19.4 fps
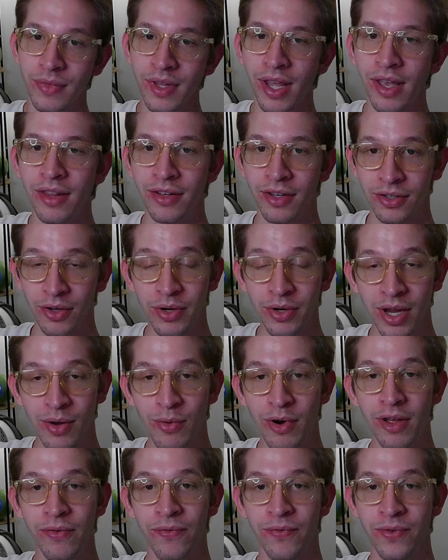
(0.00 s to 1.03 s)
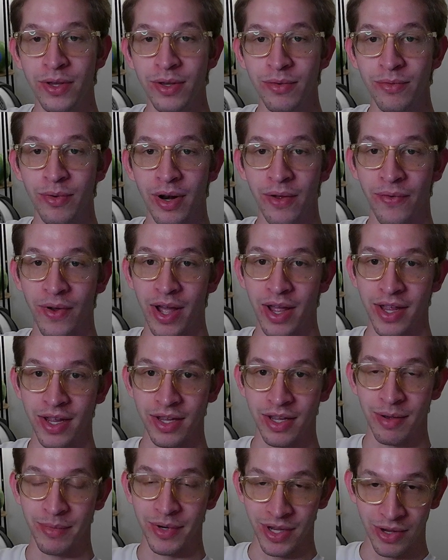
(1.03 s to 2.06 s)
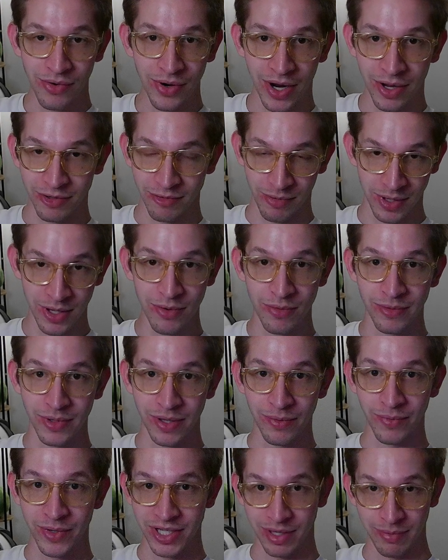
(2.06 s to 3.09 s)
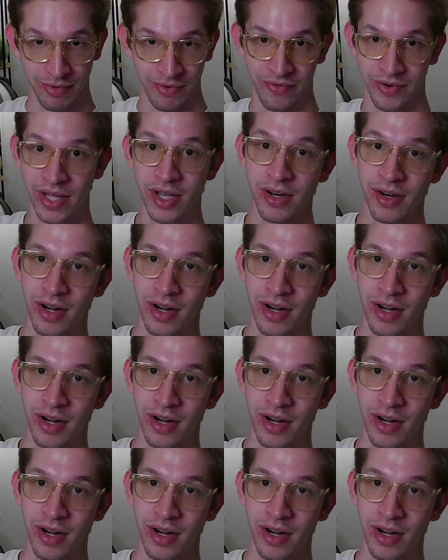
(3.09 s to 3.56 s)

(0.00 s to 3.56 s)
And like, okay, what if I come to your house with you, and then we sleep over there?